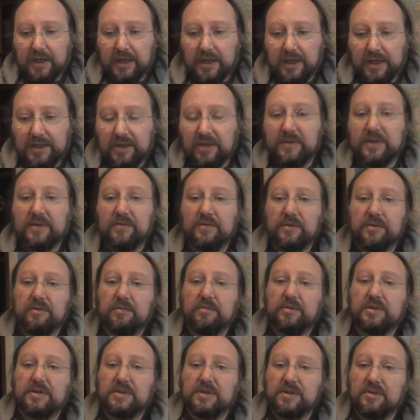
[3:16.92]
I know that
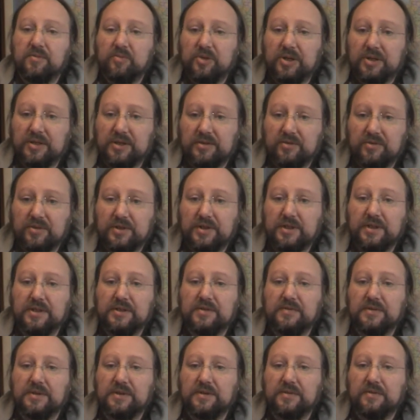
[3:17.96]
what is important really
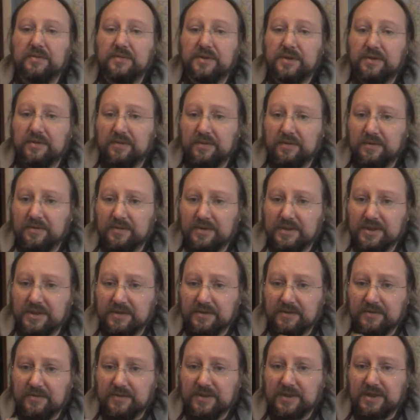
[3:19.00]
is
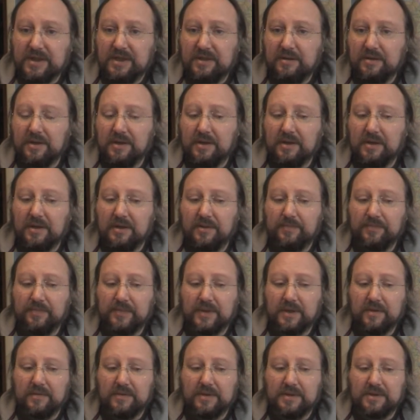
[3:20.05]

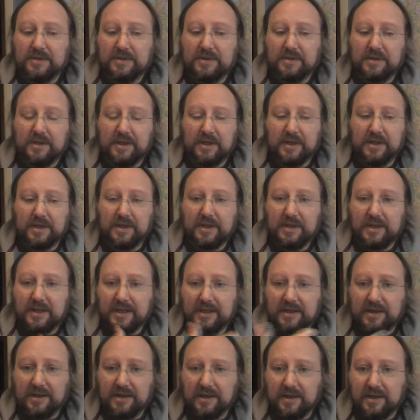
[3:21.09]
this
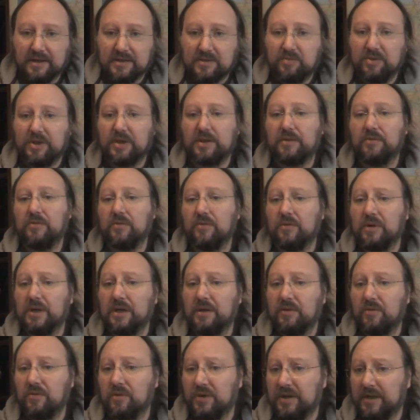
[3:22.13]
kinetic aspect,
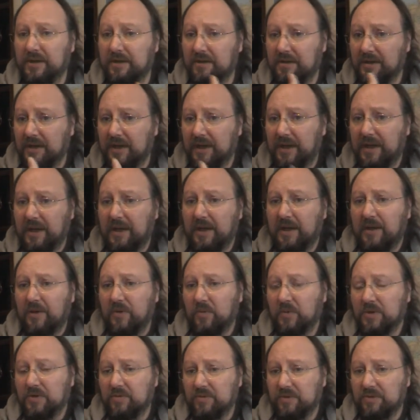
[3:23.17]

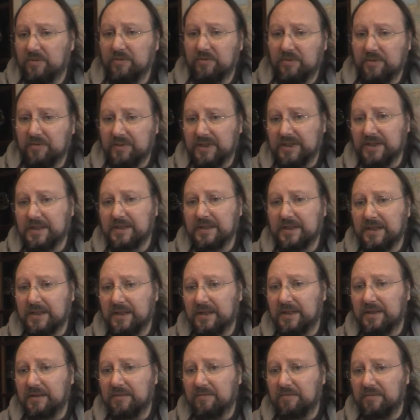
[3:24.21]
which we might
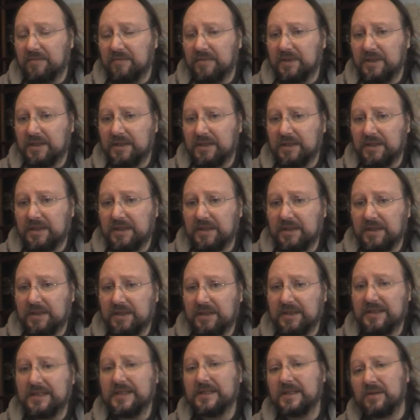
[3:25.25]
say, in
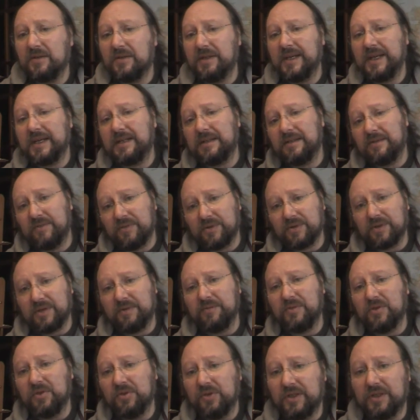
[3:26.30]
a sense, connect what
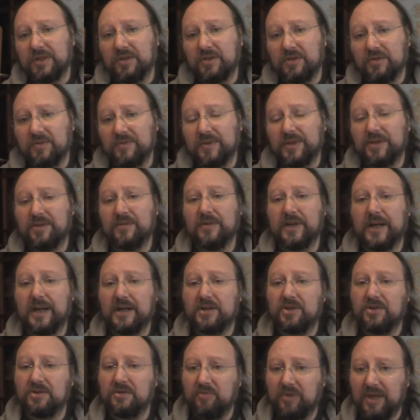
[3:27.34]
I'm doing to the
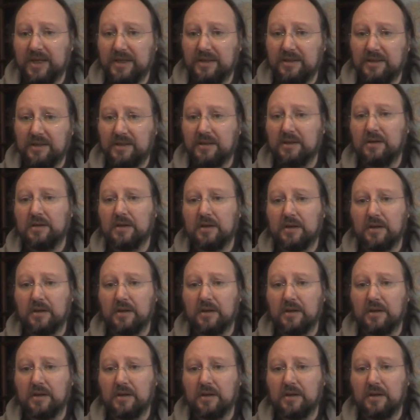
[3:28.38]
action painting,